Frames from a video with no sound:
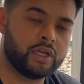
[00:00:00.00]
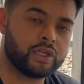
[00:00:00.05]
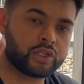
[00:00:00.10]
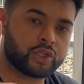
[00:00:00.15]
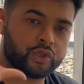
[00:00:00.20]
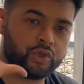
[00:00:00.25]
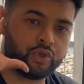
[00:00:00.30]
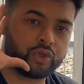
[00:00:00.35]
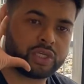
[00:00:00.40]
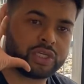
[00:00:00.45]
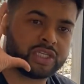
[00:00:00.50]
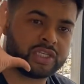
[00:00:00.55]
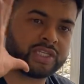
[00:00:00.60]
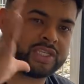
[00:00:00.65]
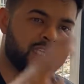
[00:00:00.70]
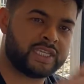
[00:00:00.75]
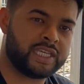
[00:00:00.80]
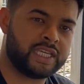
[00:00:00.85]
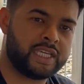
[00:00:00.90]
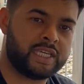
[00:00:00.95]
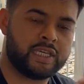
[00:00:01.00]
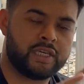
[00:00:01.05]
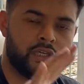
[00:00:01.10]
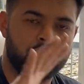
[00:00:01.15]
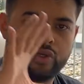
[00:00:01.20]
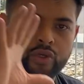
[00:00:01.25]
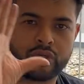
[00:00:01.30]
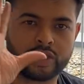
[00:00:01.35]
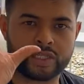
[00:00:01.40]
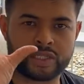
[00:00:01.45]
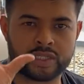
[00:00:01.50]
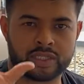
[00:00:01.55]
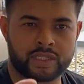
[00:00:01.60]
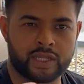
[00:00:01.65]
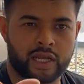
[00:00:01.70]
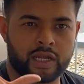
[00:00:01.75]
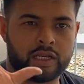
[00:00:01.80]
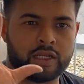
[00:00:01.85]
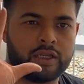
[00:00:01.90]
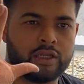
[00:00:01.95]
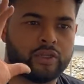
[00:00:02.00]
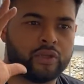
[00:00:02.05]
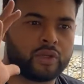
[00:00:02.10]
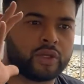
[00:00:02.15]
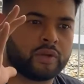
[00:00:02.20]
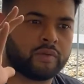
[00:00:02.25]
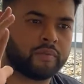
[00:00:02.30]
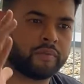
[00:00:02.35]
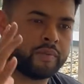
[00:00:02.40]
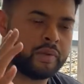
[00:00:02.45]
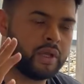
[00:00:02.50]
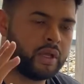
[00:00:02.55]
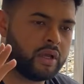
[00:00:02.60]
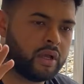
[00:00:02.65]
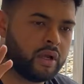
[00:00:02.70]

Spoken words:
so you can see, you can study, you can